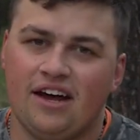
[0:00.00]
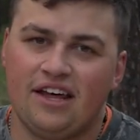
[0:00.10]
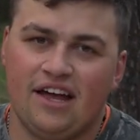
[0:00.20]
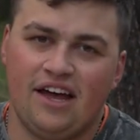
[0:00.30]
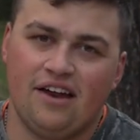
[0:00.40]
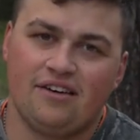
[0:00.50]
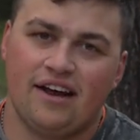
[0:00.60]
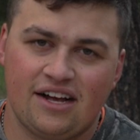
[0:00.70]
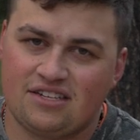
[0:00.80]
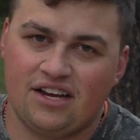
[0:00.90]
And then
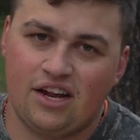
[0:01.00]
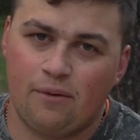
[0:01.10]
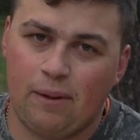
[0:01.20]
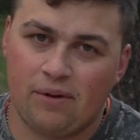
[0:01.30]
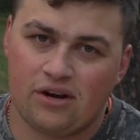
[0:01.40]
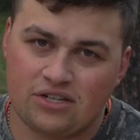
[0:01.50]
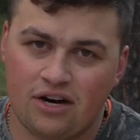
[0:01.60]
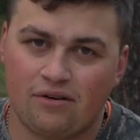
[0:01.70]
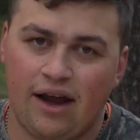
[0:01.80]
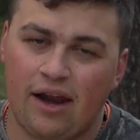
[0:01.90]
next thing you know, people are gonna
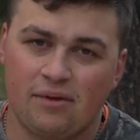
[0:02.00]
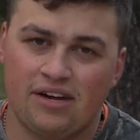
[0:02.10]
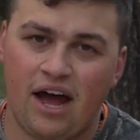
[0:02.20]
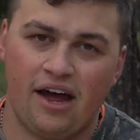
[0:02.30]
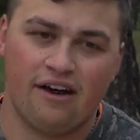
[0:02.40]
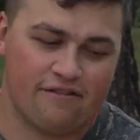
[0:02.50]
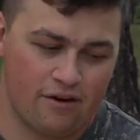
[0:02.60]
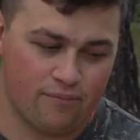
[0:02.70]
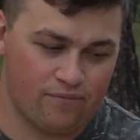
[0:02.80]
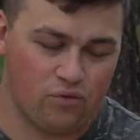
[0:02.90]
start randomly dying
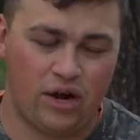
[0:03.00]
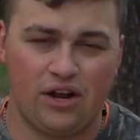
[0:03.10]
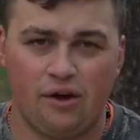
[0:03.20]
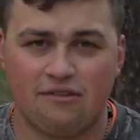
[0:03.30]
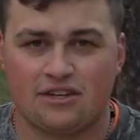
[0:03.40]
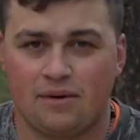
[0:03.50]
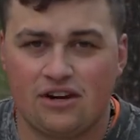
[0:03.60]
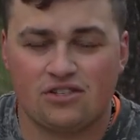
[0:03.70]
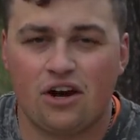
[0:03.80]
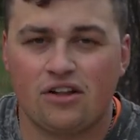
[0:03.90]
from radio waves coming
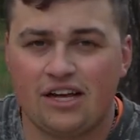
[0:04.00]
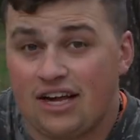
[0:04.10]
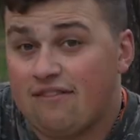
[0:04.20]
out of Starlink,